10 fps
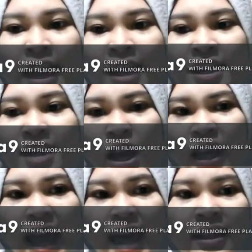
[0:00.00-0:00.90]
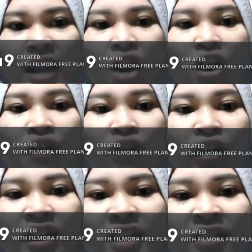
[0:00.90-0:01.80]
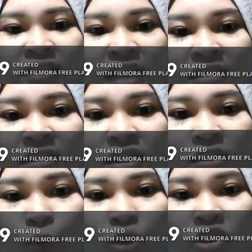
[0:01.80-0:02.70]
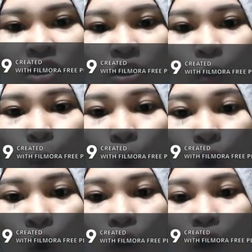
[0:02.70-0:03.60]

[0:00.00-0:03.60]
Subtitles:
and they can for instances which the word